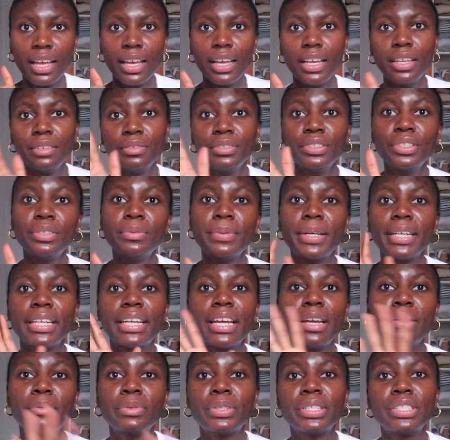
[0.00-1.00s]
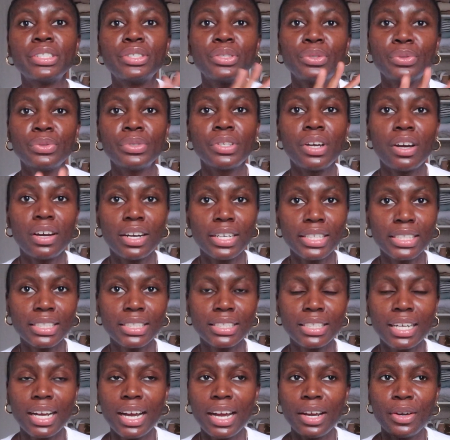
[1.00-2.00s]
Even though my camera is so dark,
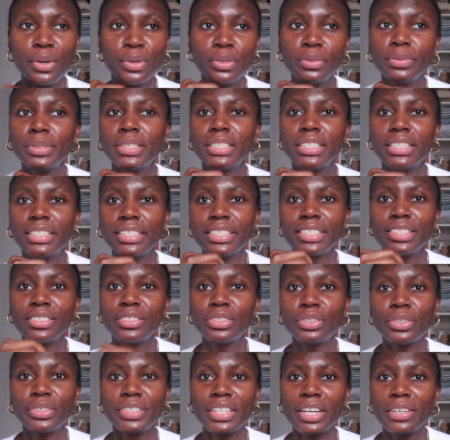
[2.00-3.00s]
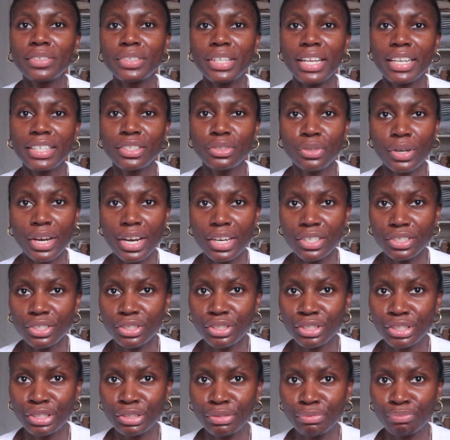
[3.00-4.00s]
I hope this doesn't turn out like
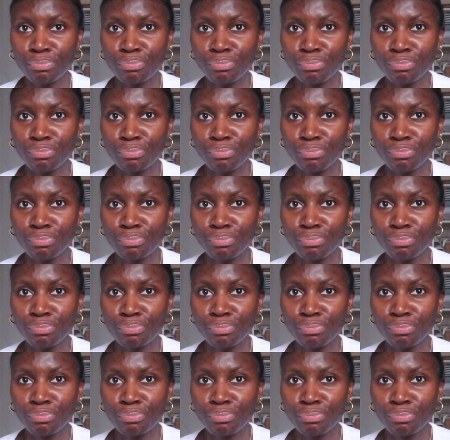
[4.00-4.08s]
trash,